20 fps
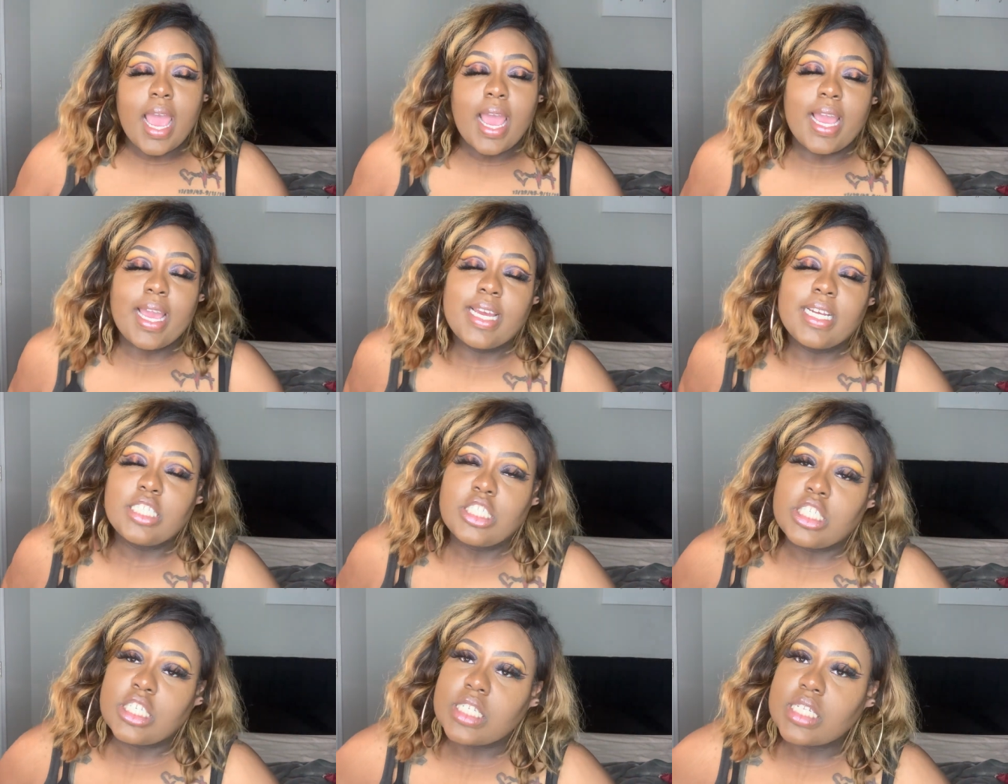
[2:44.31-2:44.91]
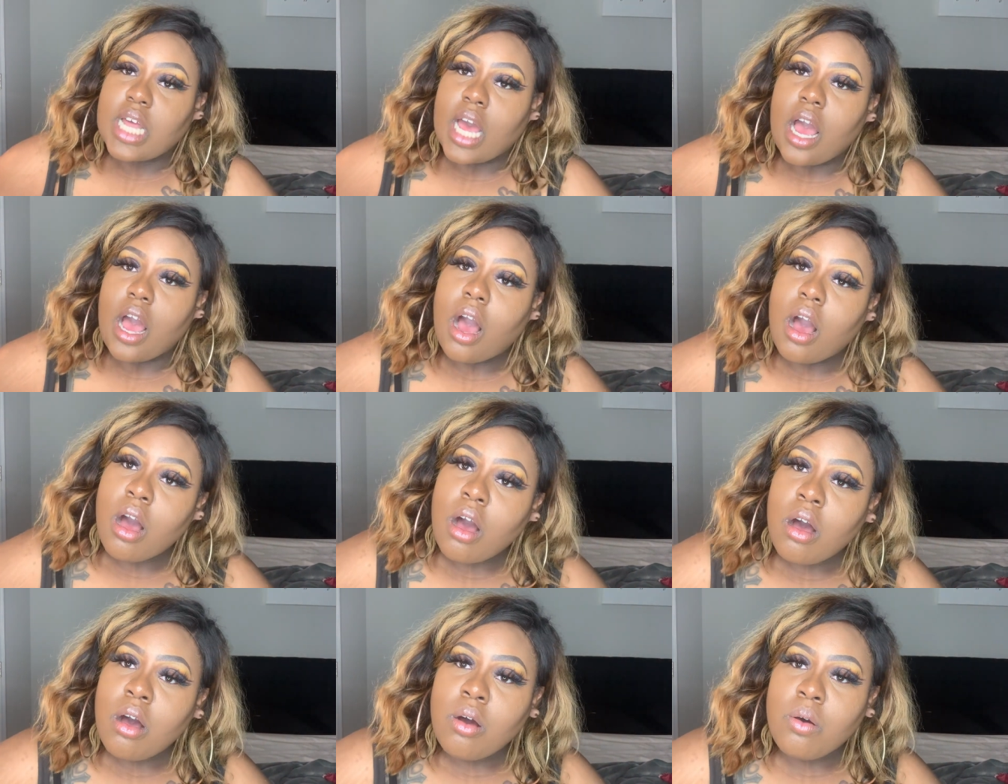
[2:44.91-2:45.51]
And she's like,
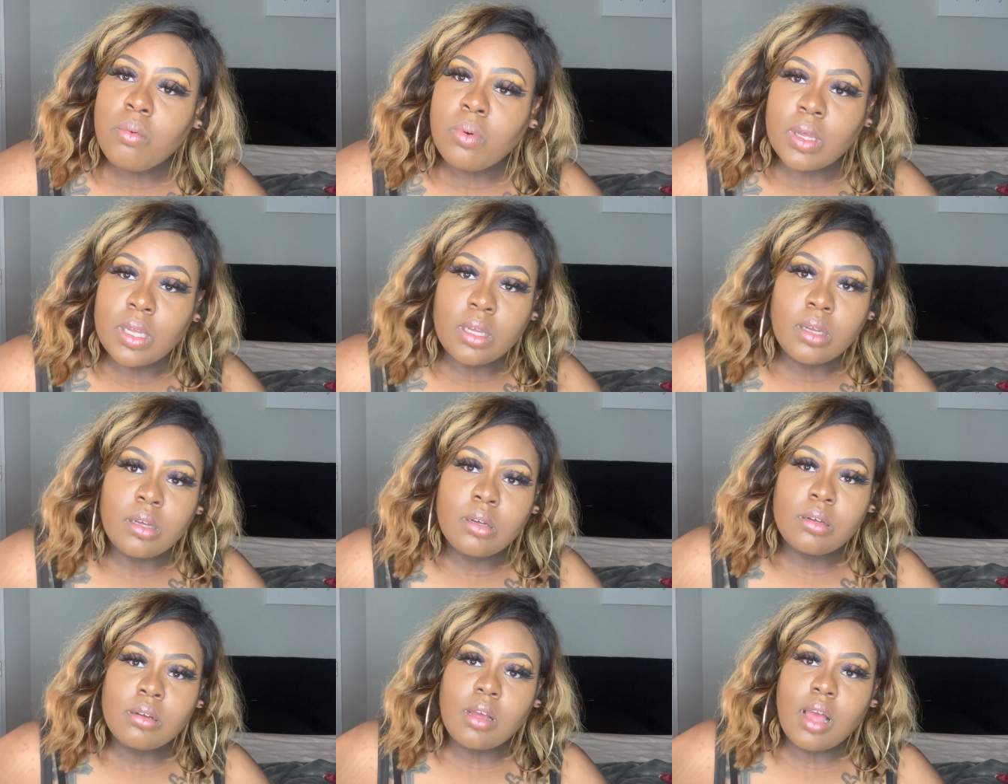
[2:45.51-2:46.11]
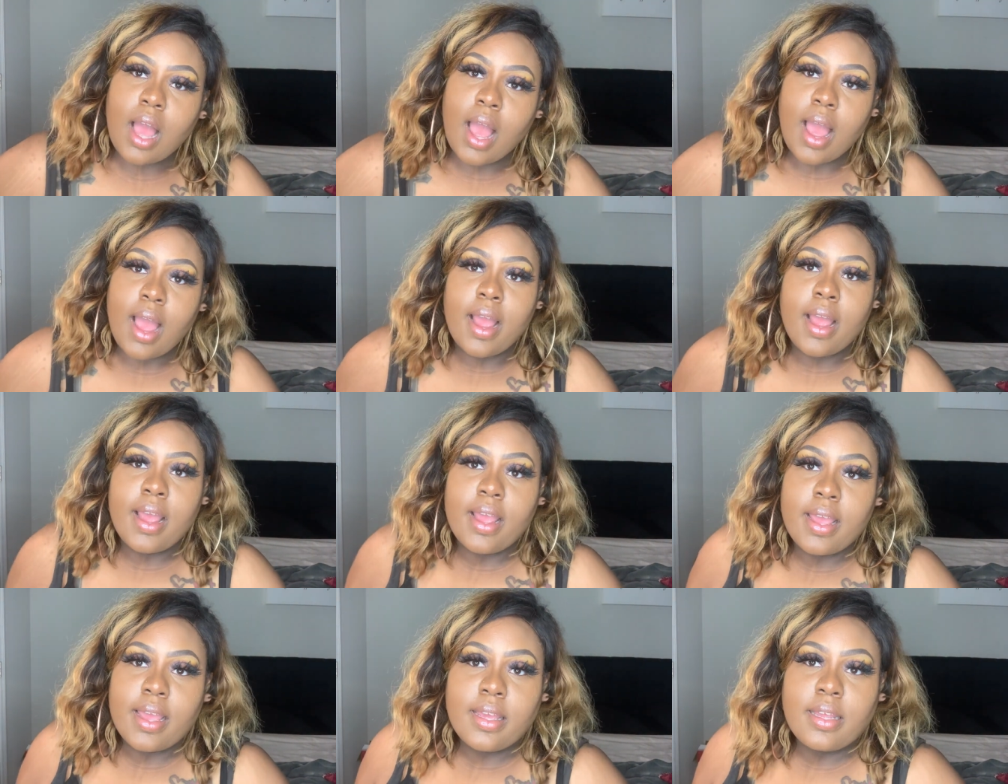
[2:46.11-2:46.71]
oh, well,
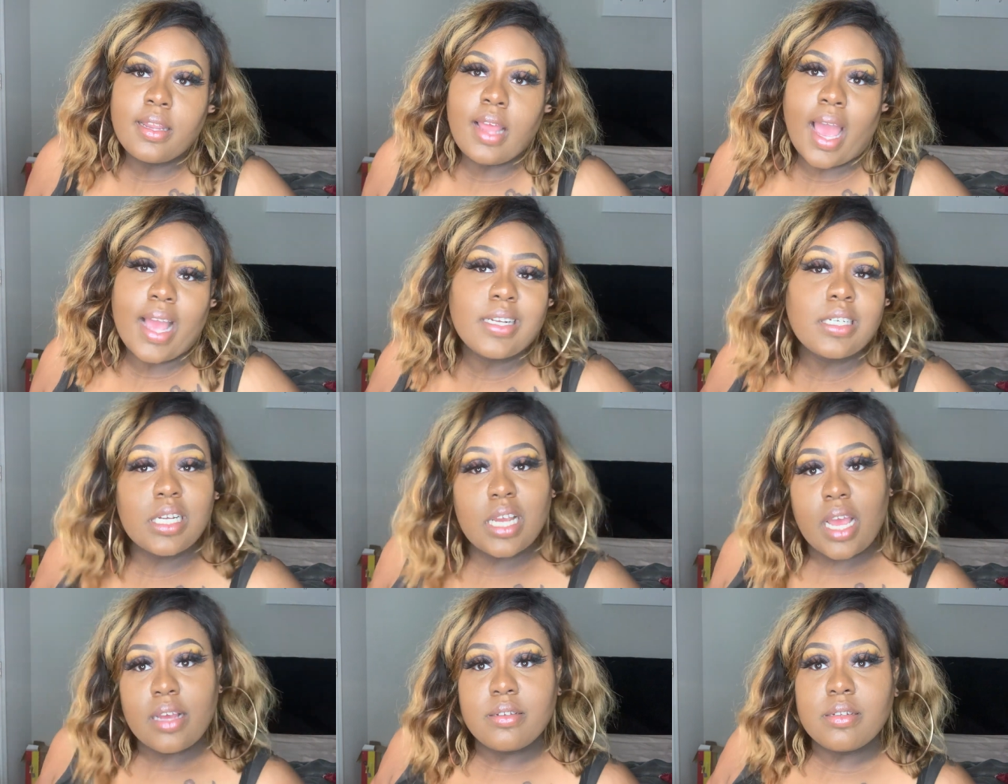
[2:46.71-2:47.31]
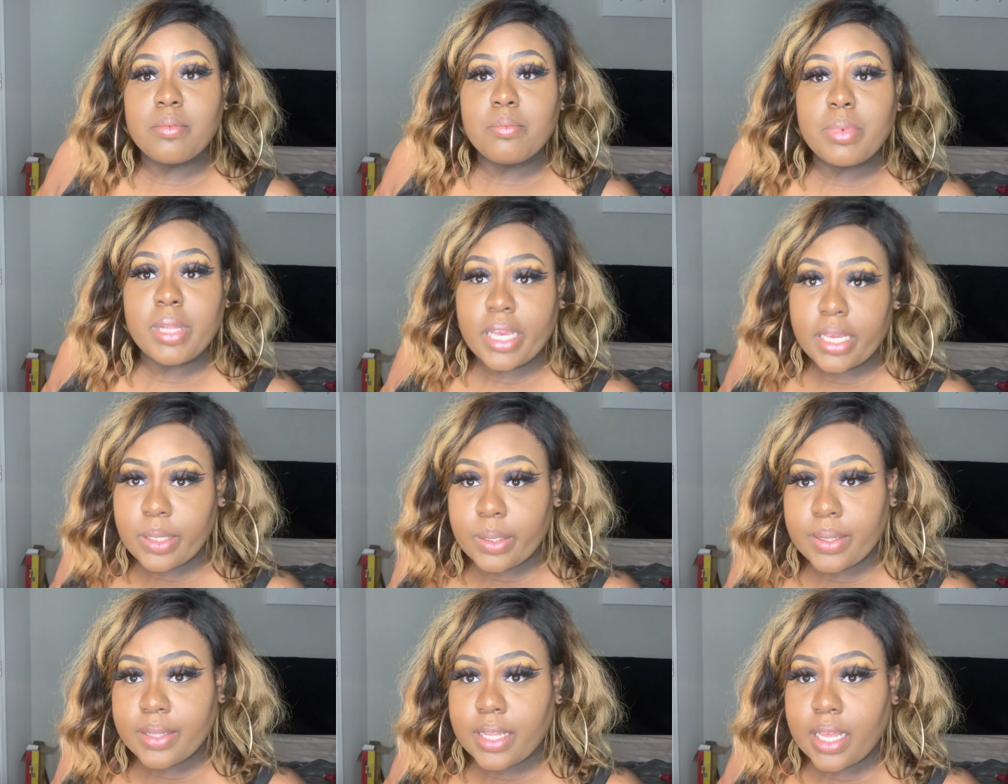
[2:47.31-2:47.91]
I actually have some
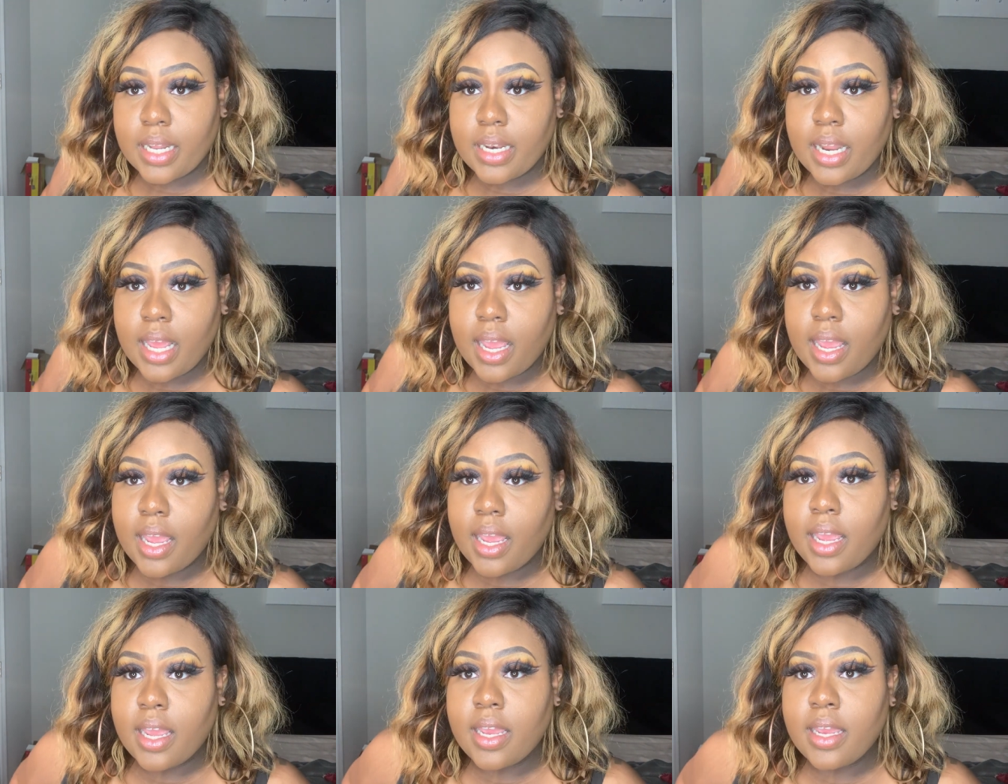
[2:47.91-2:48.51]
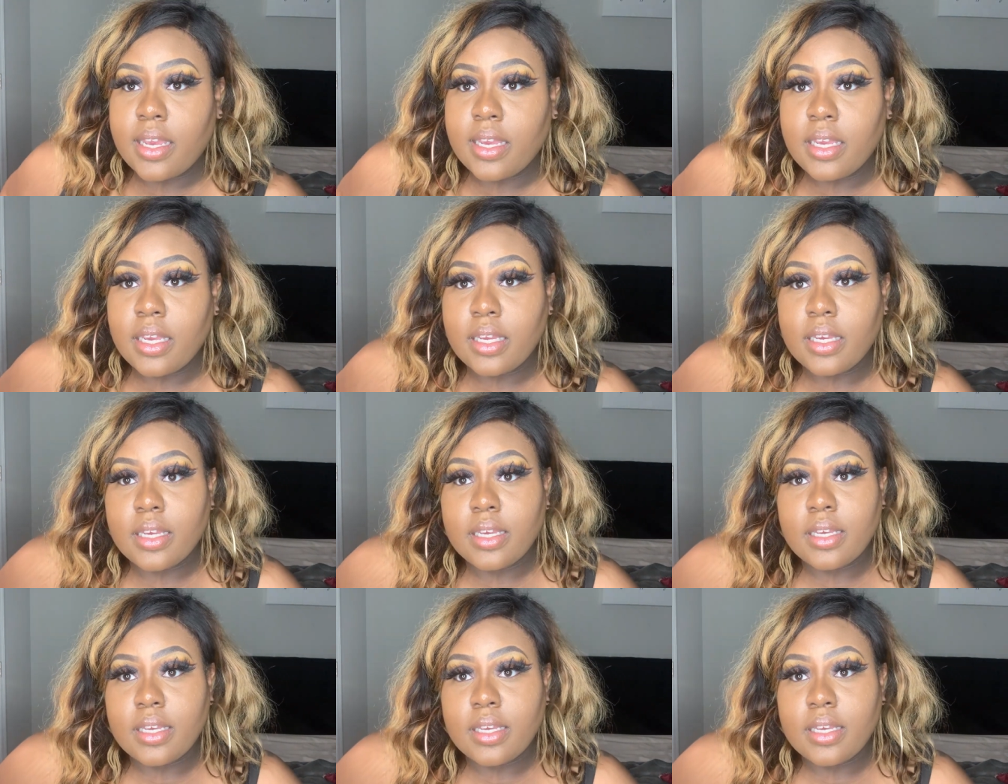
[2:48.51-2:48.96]
planned on that day